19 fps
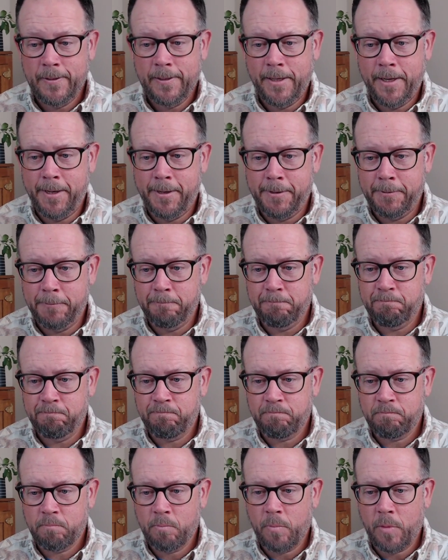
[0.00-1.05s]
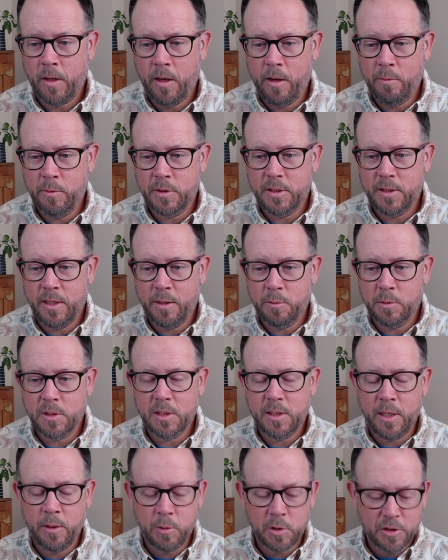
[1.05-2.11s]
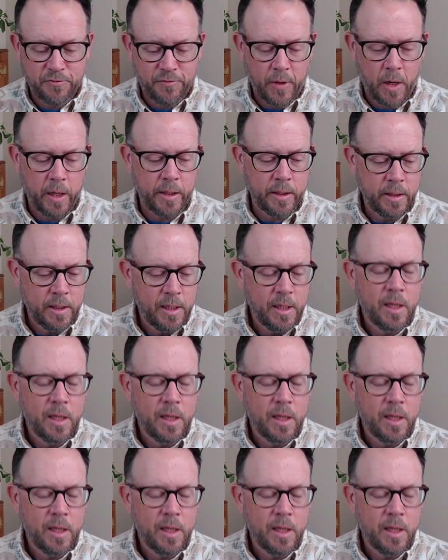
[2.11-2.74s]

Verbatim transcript: Um, it was it was it was fun.